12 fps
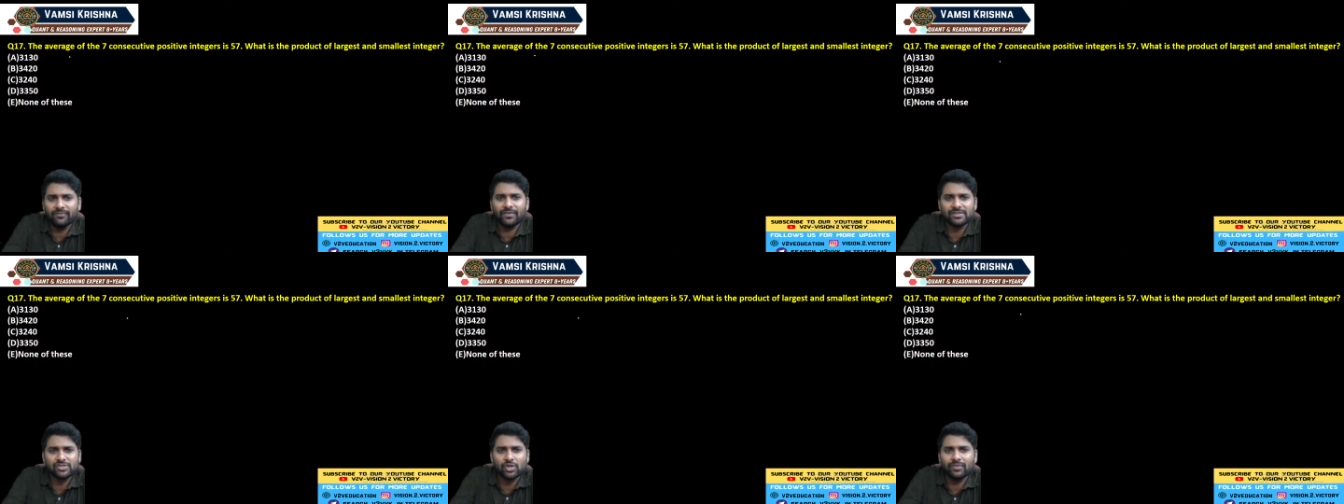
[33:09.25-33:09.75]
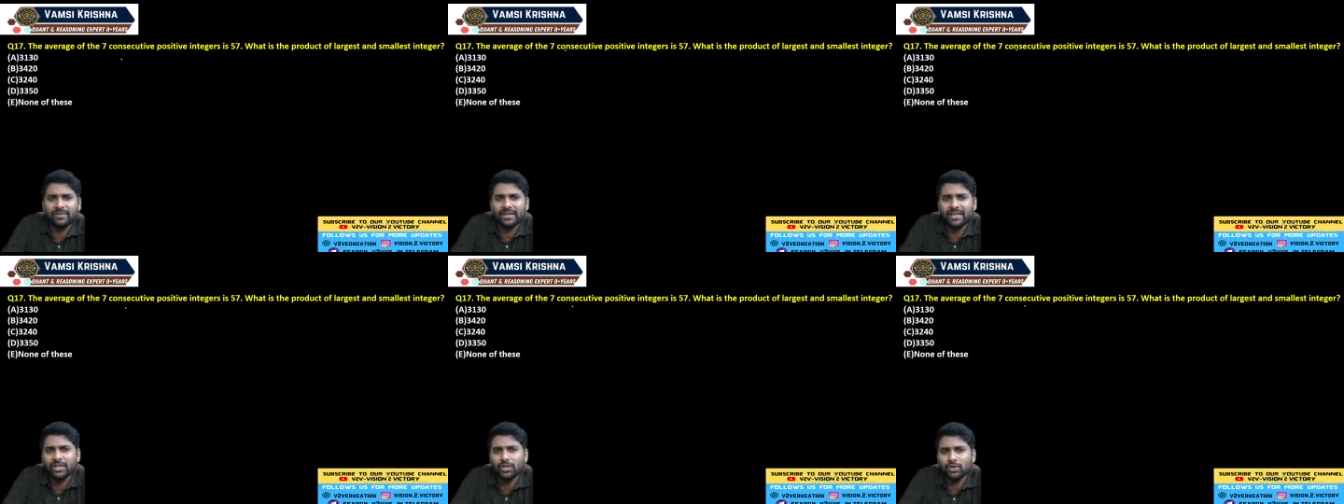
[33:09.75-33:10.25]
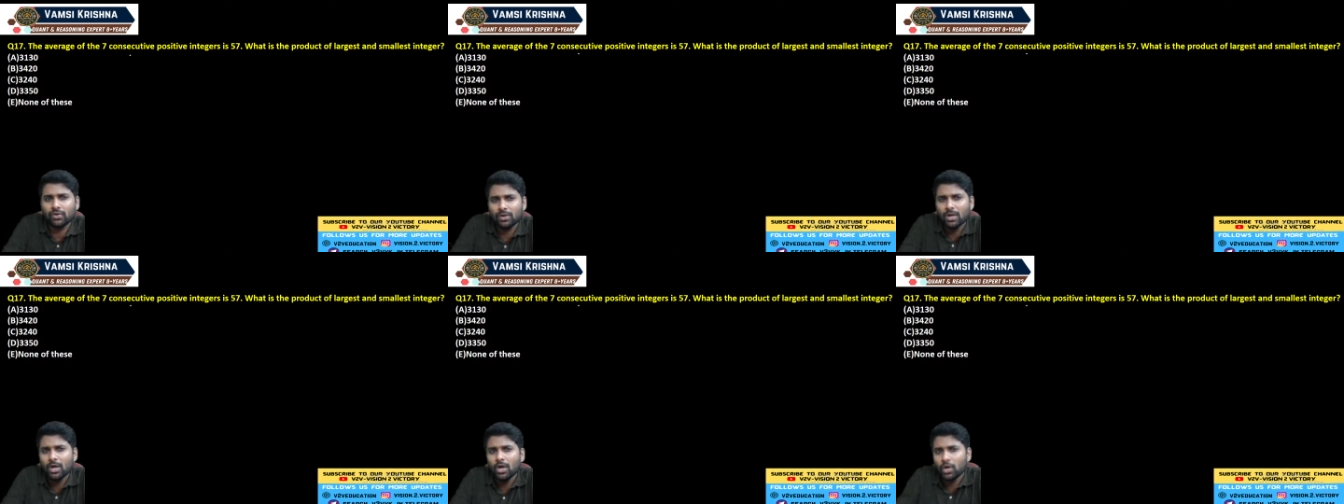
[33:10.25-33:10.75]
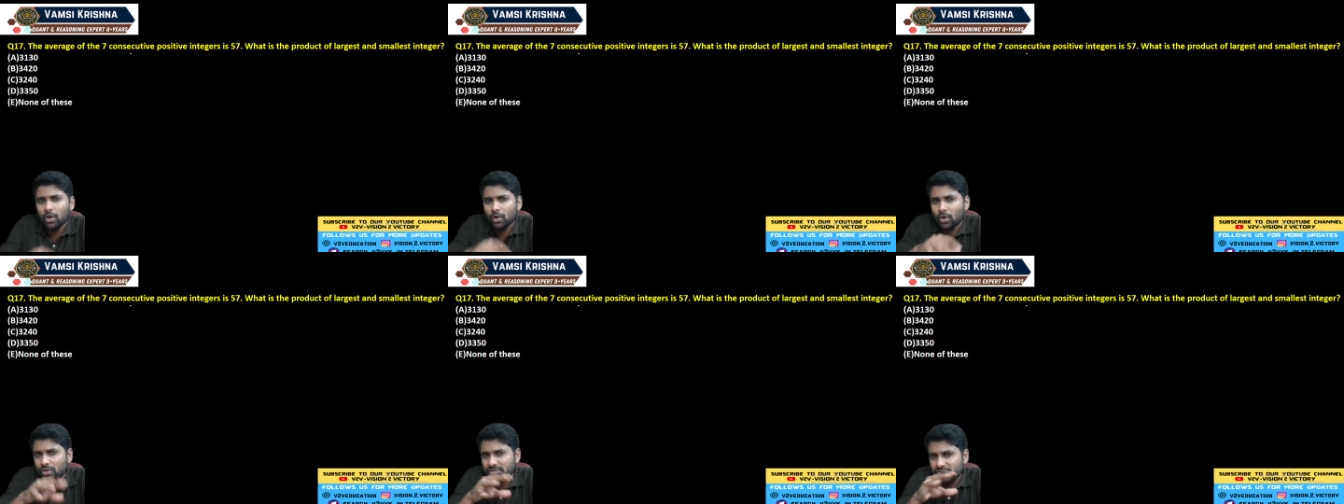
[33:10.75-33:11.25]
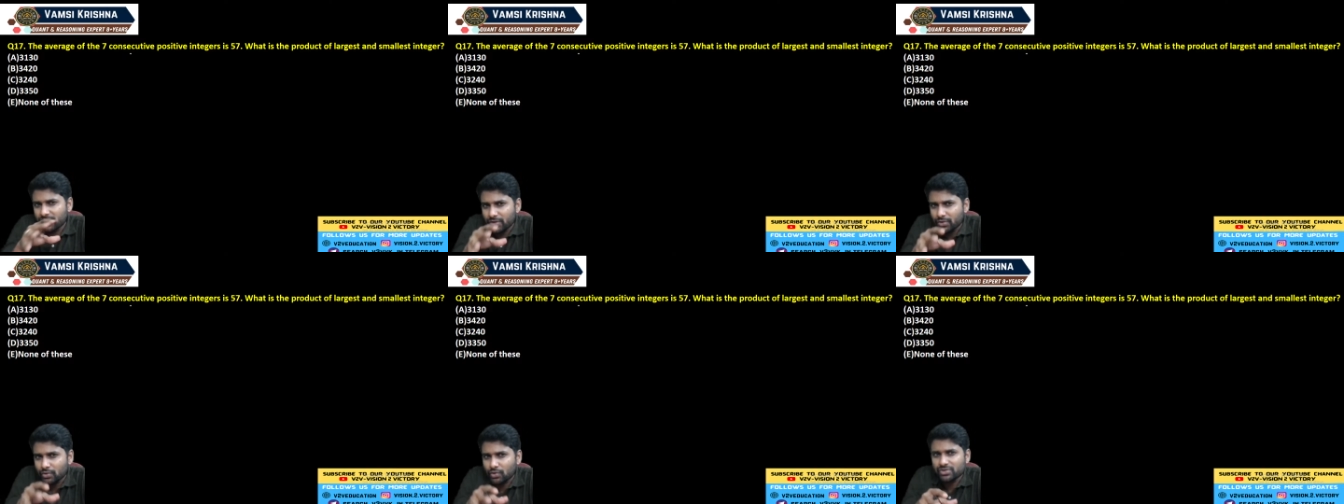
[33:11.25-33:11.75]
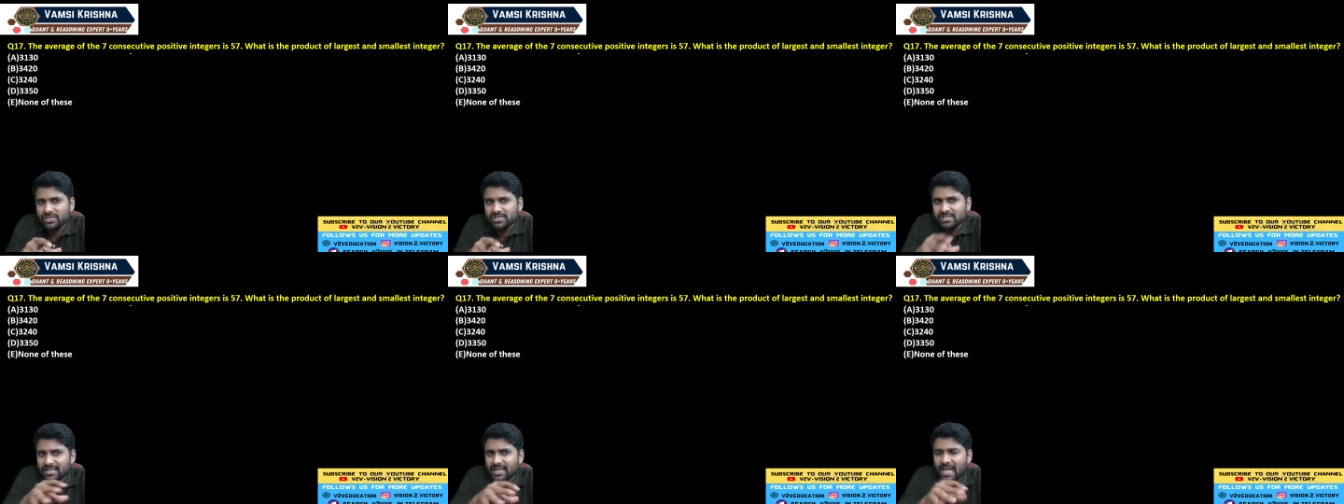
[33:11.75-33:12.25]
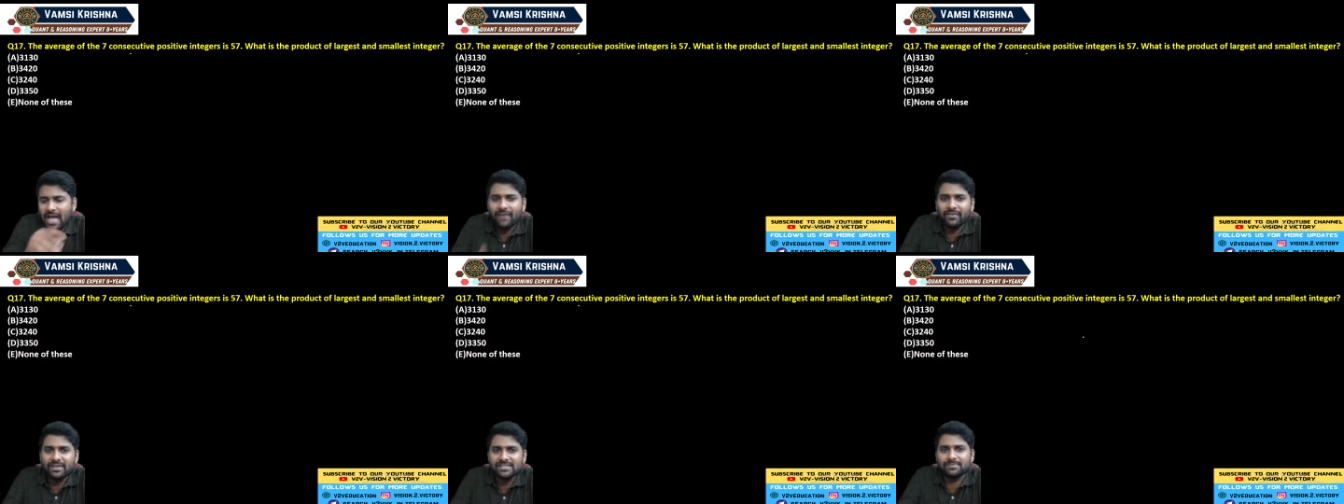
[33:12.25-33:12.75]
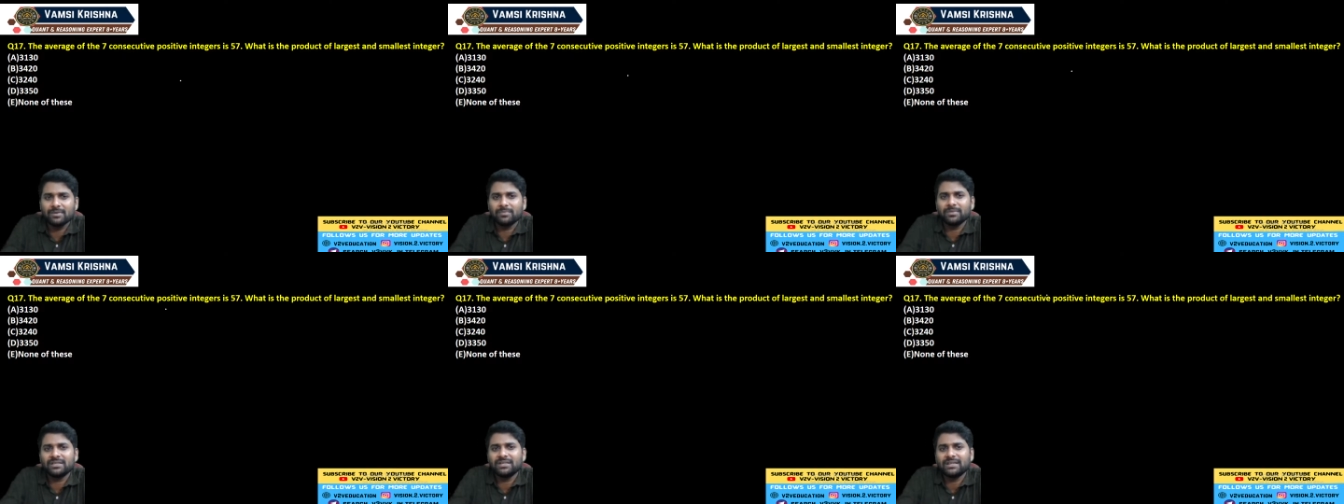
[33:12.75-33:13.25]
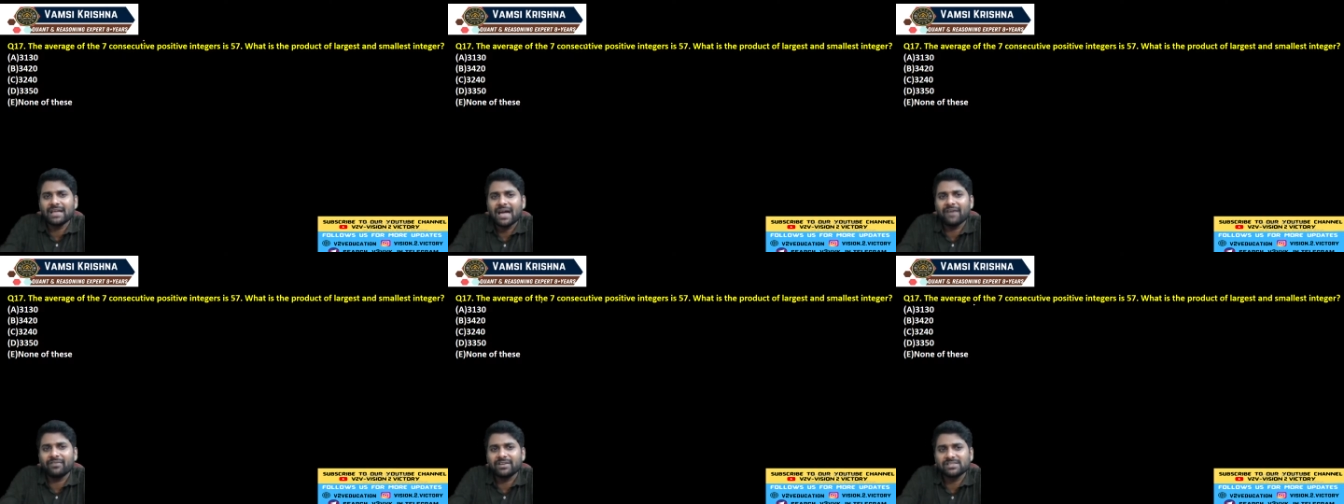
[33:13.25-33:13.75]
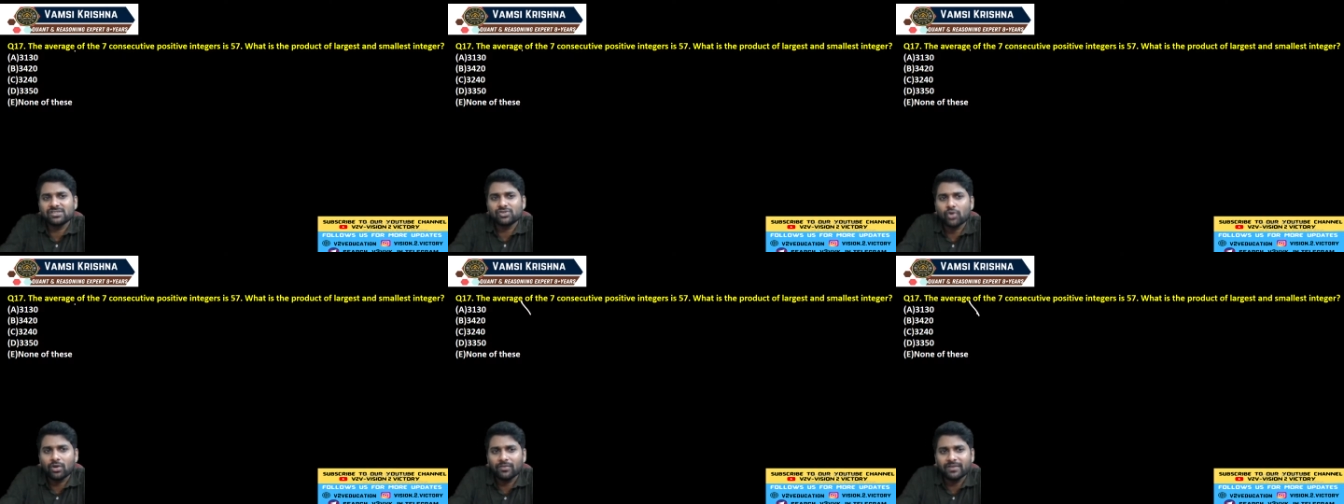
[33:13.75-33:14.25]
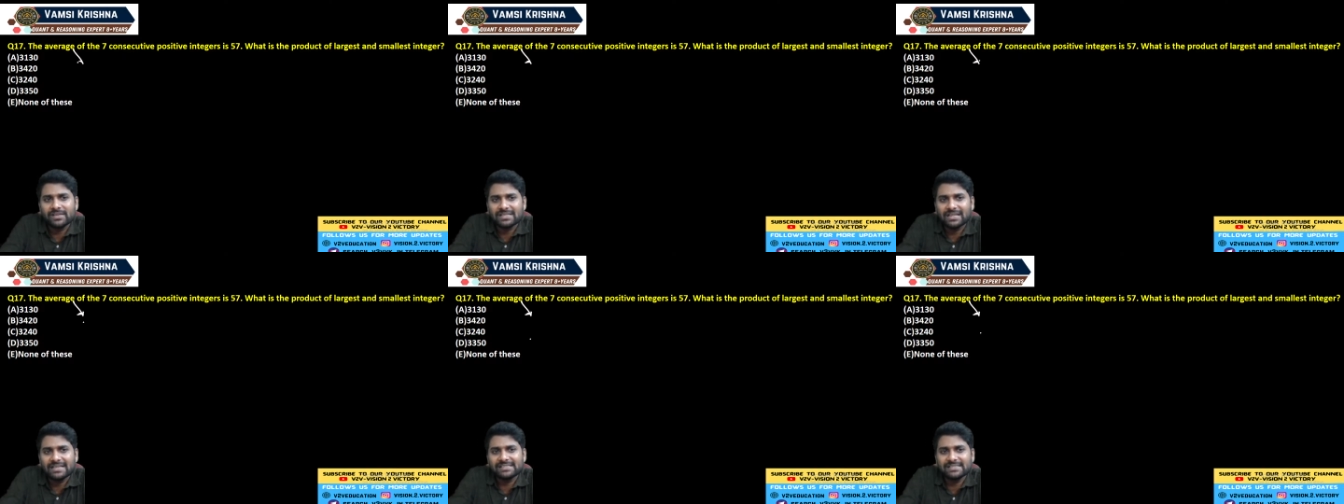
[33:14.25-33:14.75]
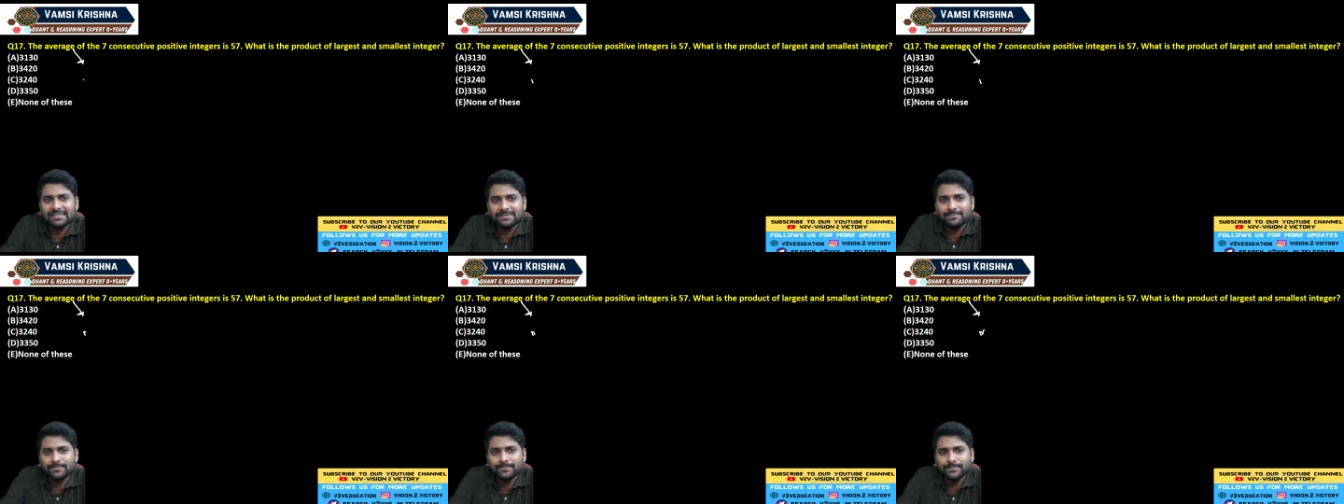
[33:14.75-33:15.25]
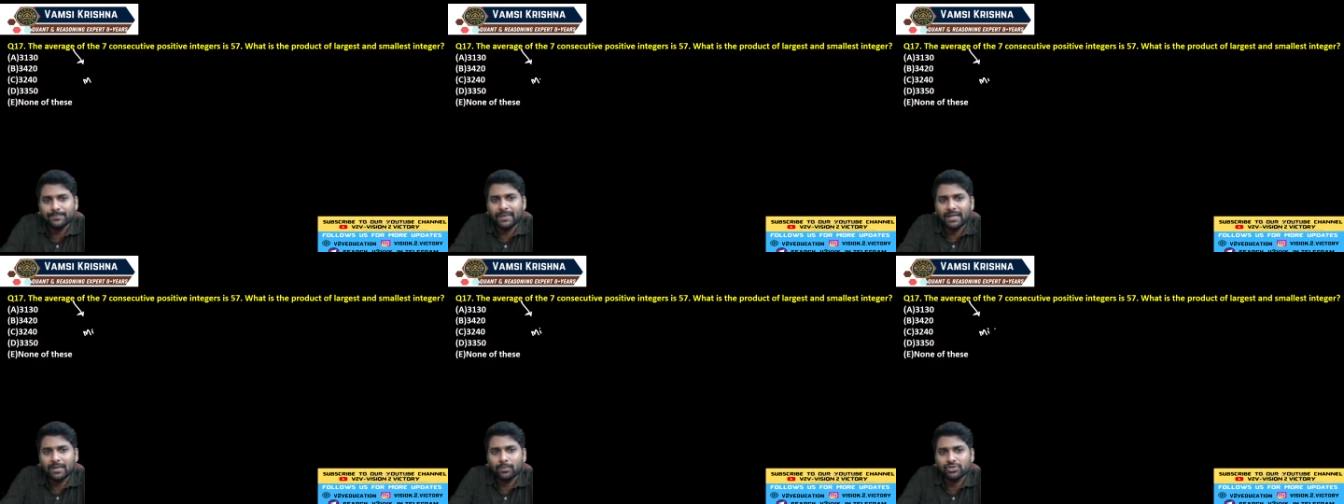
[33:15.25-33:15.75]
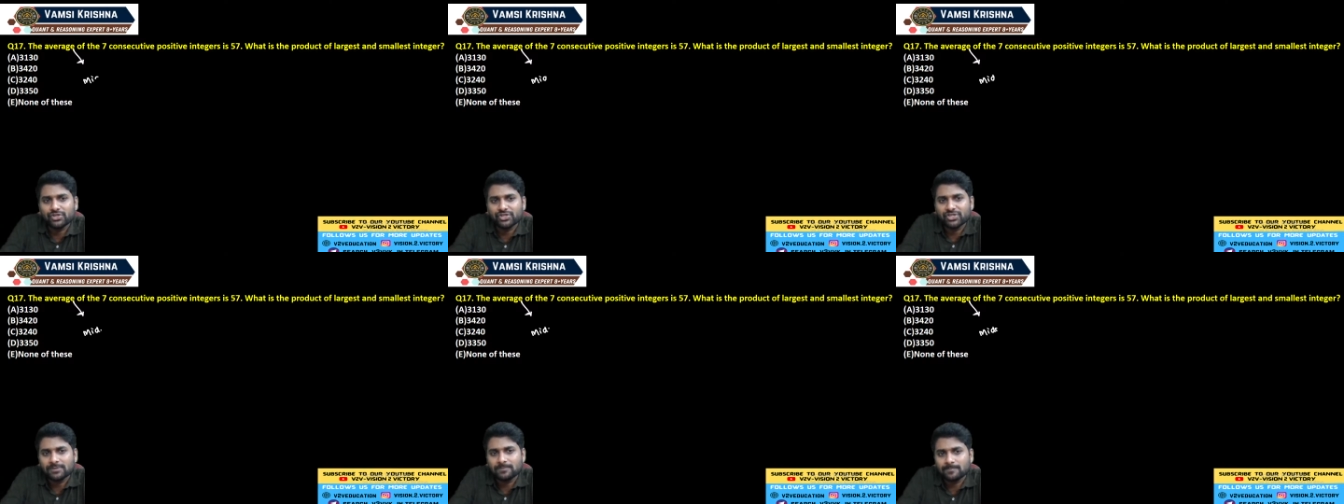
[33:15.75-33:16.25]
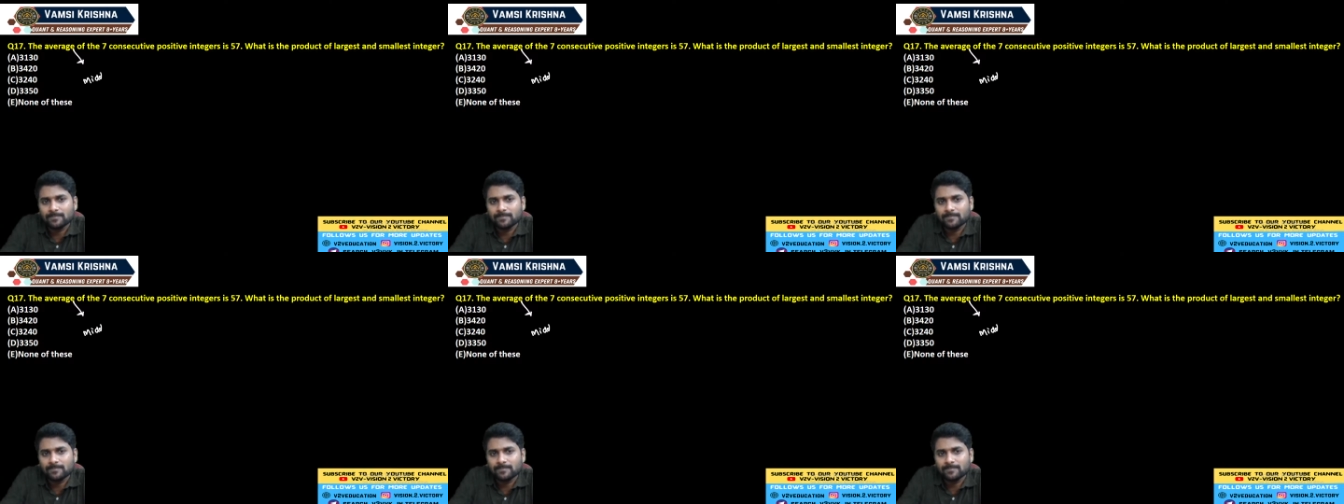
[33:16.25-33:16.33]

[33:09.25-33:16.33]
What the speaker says: For solving any consecutive questions in an average, remember that average is always lies in middle position.